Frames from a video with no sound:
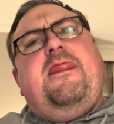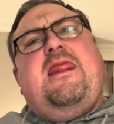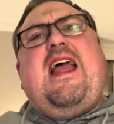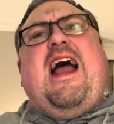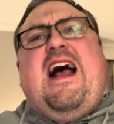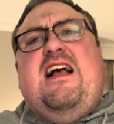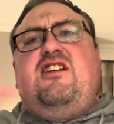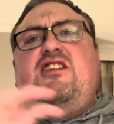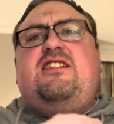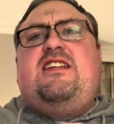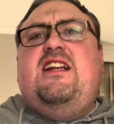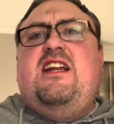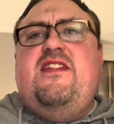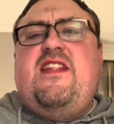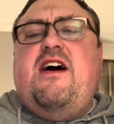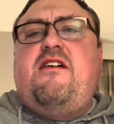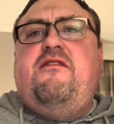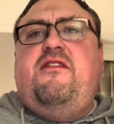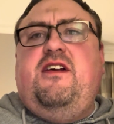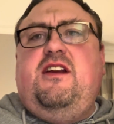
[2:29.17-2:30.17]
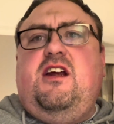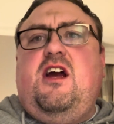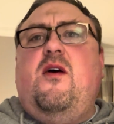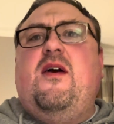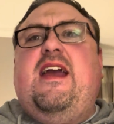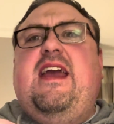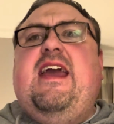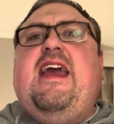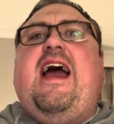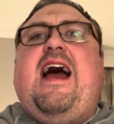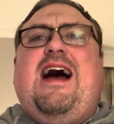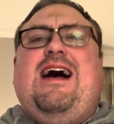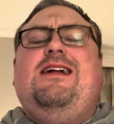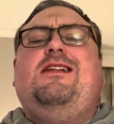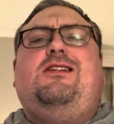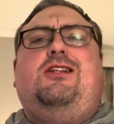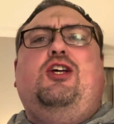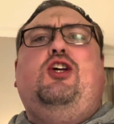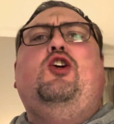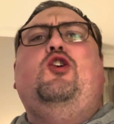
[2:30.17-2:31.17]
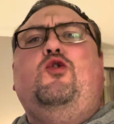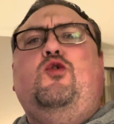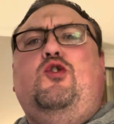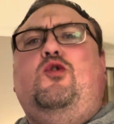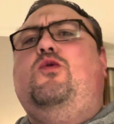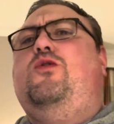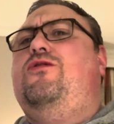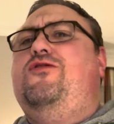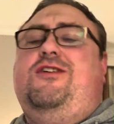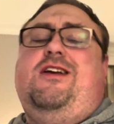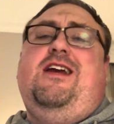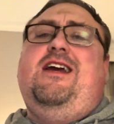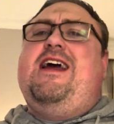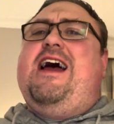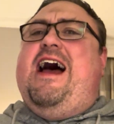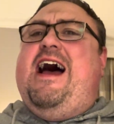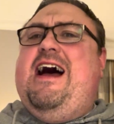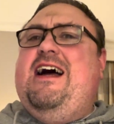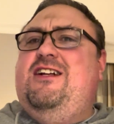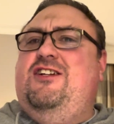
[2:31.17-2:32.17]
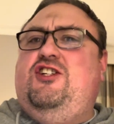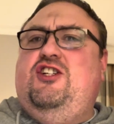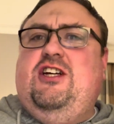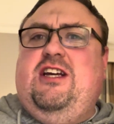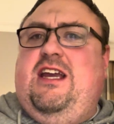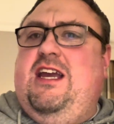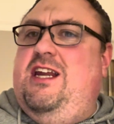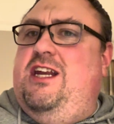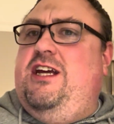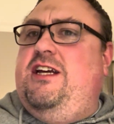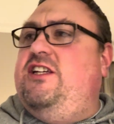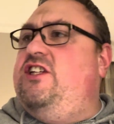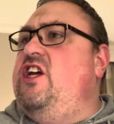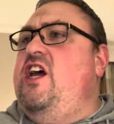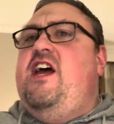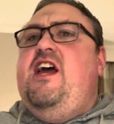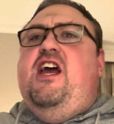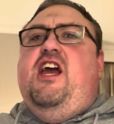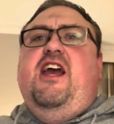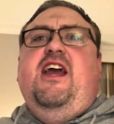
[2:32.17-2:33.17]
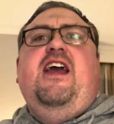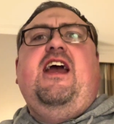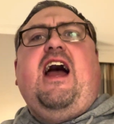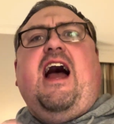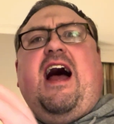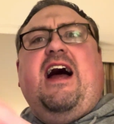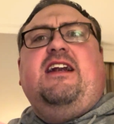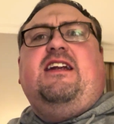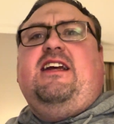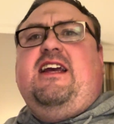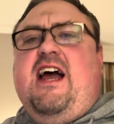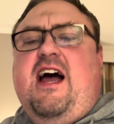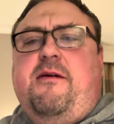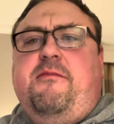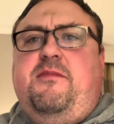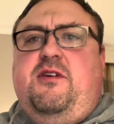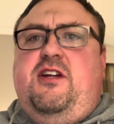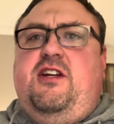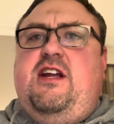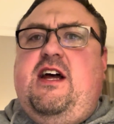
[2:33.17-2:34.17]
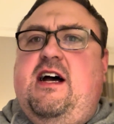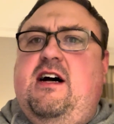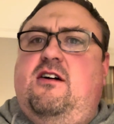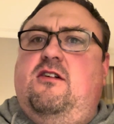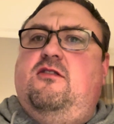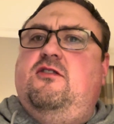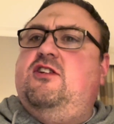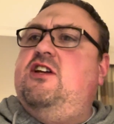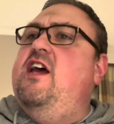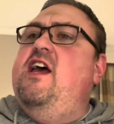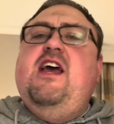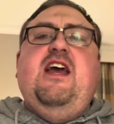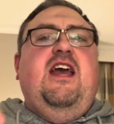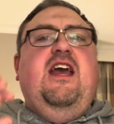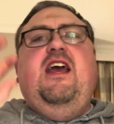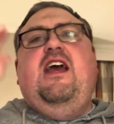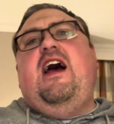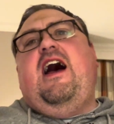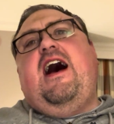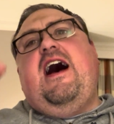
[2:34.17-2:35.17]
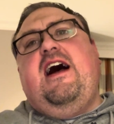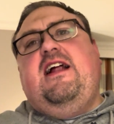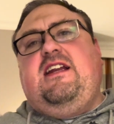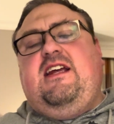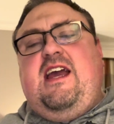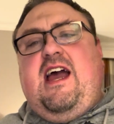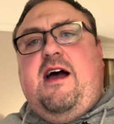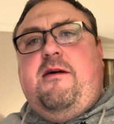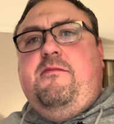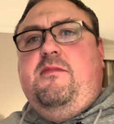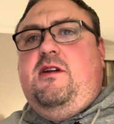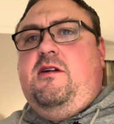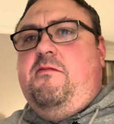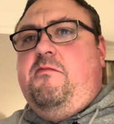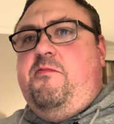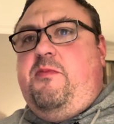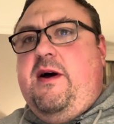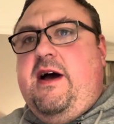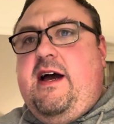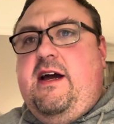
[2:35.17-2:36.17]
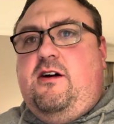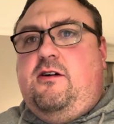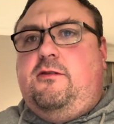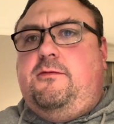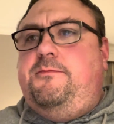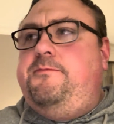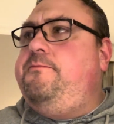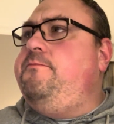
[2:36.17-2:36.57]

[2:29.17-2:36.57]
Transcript: as I said in that video, it had the usuals. It had your Guinness, it had Camden Hells, it had Camden Pale,